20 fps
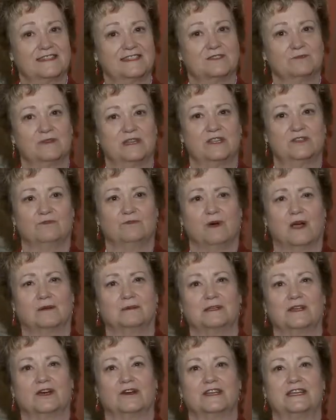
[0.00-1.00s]
this week you
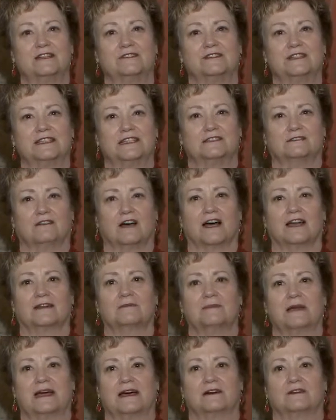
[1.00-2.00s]
probably are hearing a
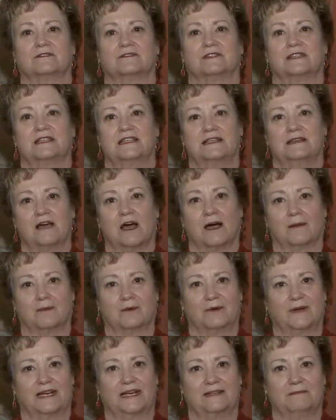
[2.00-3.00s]
lot about the
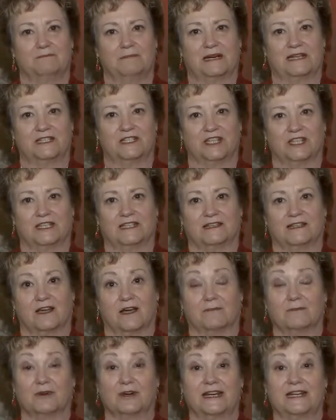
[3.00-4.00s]
operating budget,
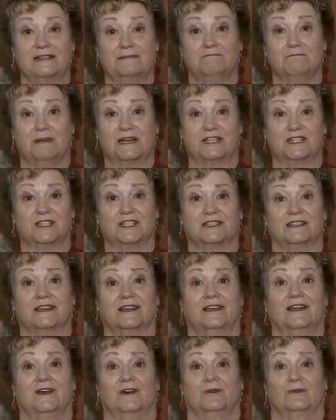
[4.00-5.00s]

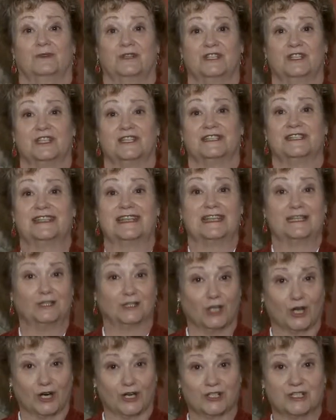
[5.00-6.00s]
which is the
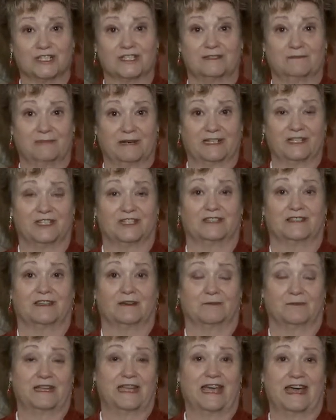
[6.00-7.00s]
largest budget
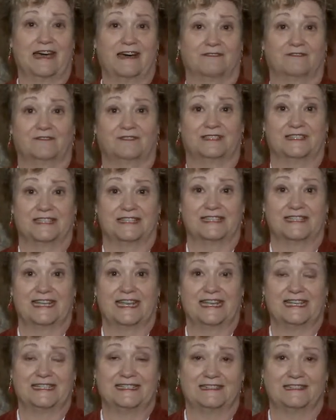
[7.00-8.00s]
that we have in the
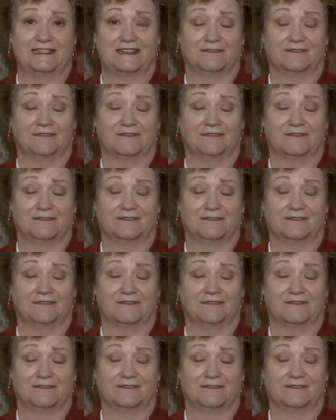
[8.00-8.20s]
state